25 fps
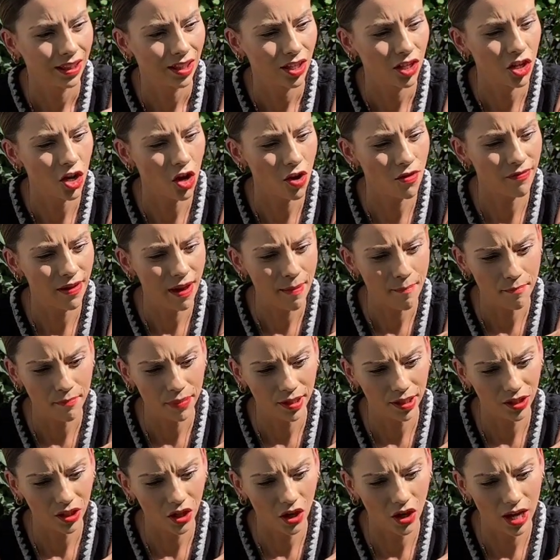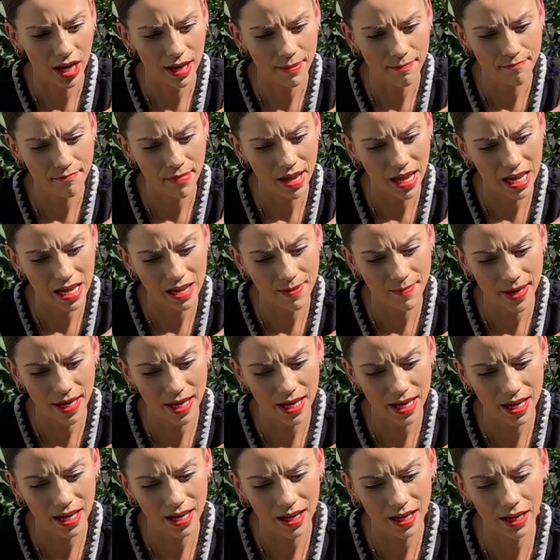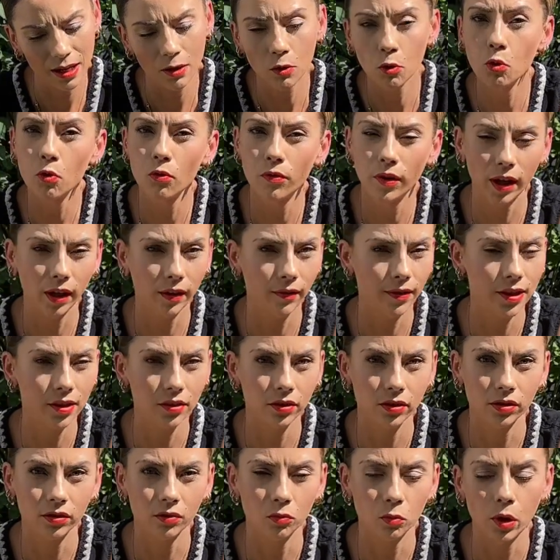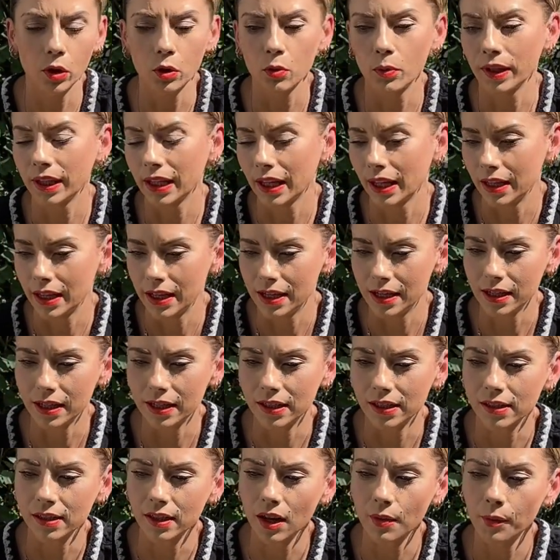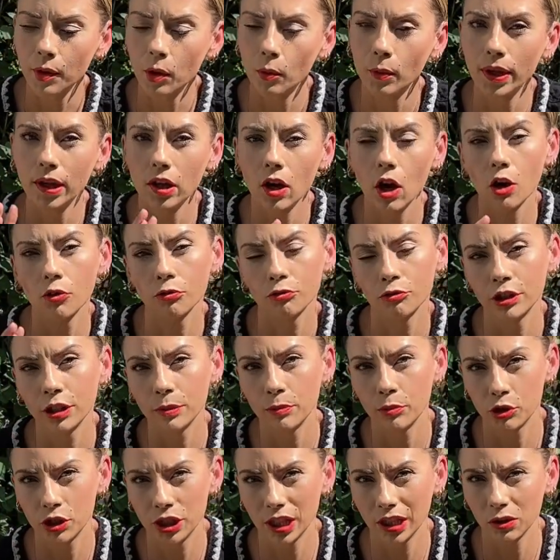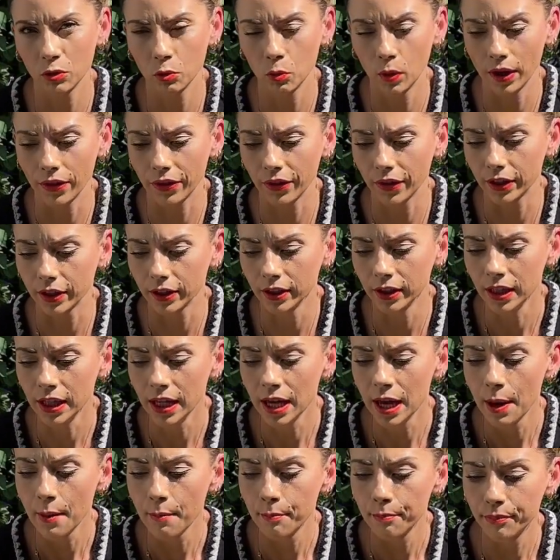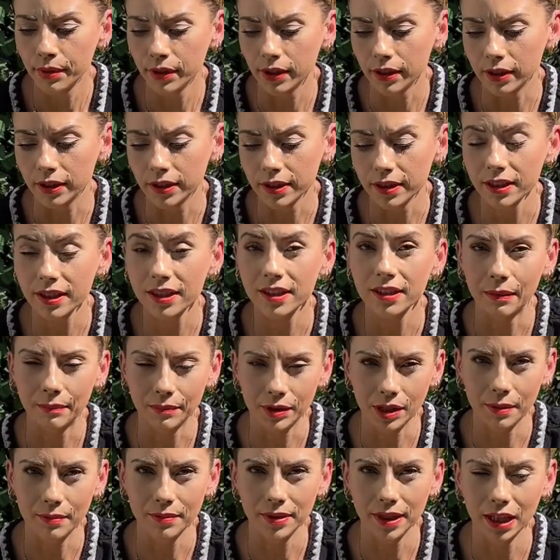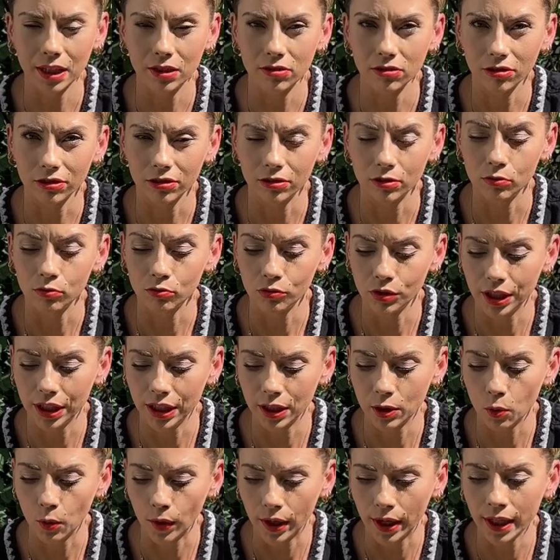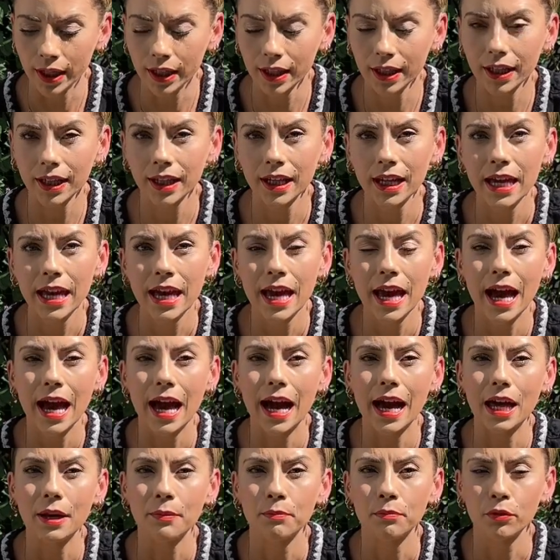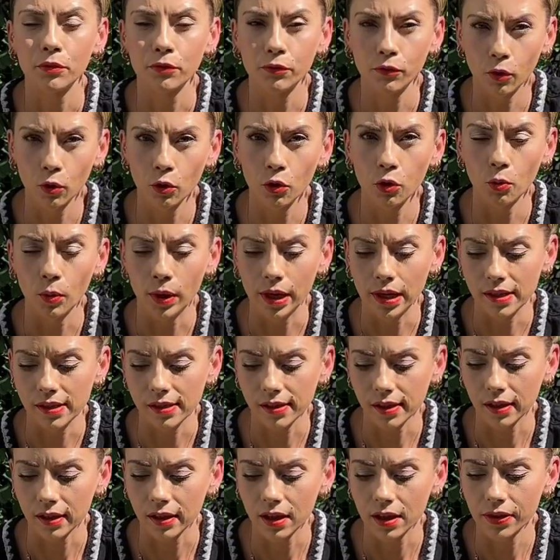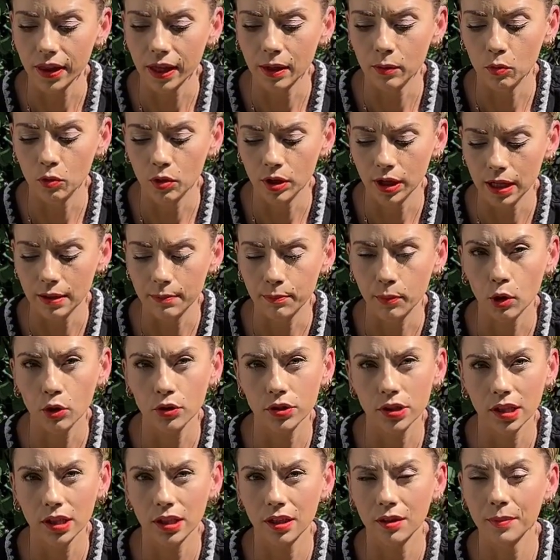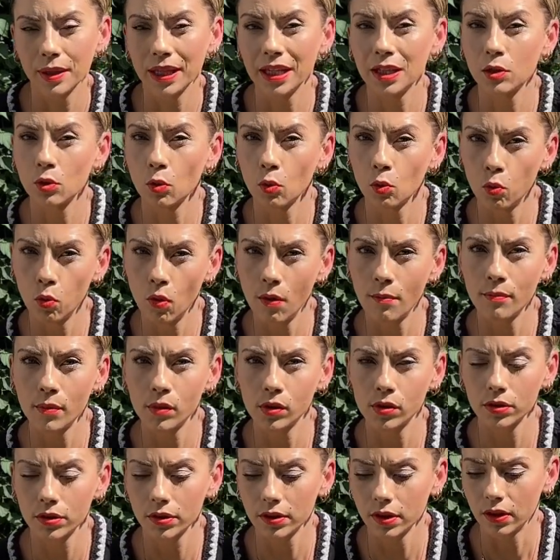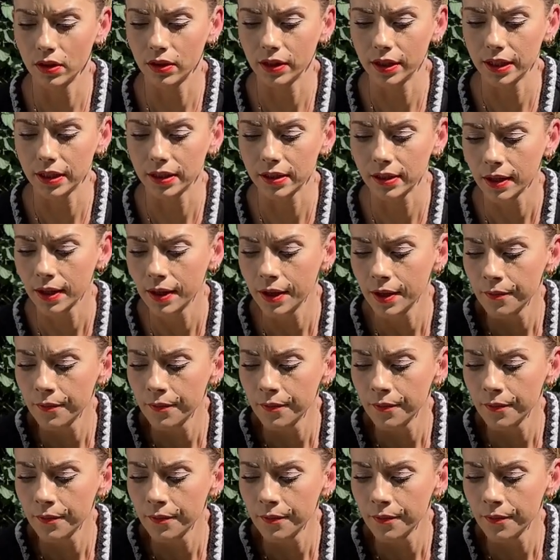November time, maybe. It all varies on whether we get an Indian summer. We can't really predict the weather, but sometimes they grow really quick. And before the winter, they will need potting up into one more size.